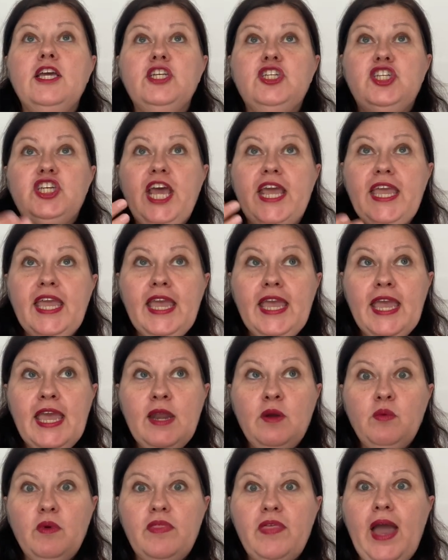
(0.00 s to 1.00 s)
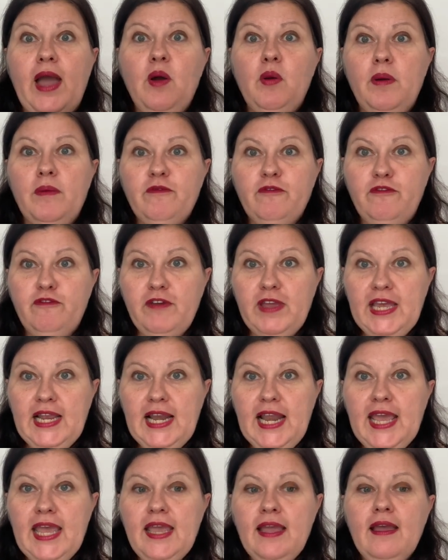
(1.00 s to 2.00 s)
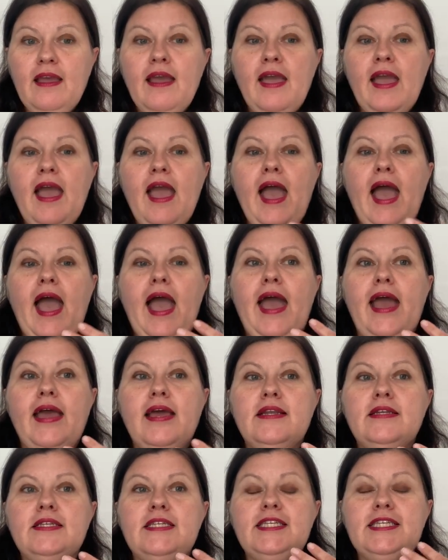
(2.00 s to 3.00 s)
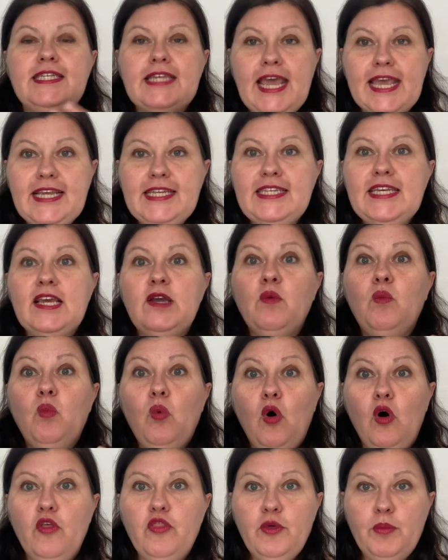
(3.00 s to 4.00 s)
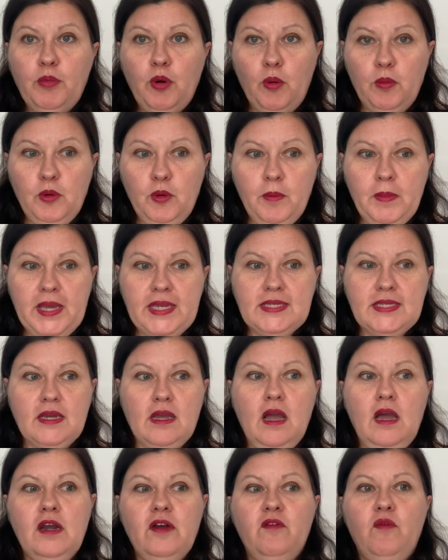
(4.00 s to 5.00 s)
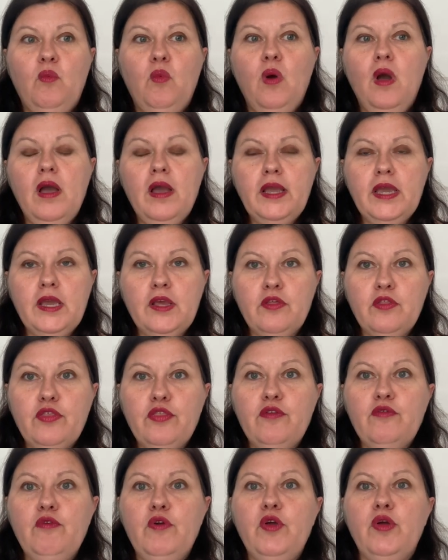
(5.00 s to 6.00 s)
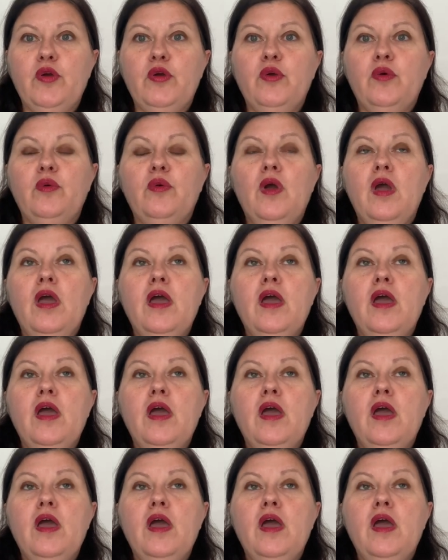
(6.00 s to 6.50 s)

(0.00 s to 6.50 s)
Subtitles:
checking in with how I'm feeling and stating what the problem is and kind of working through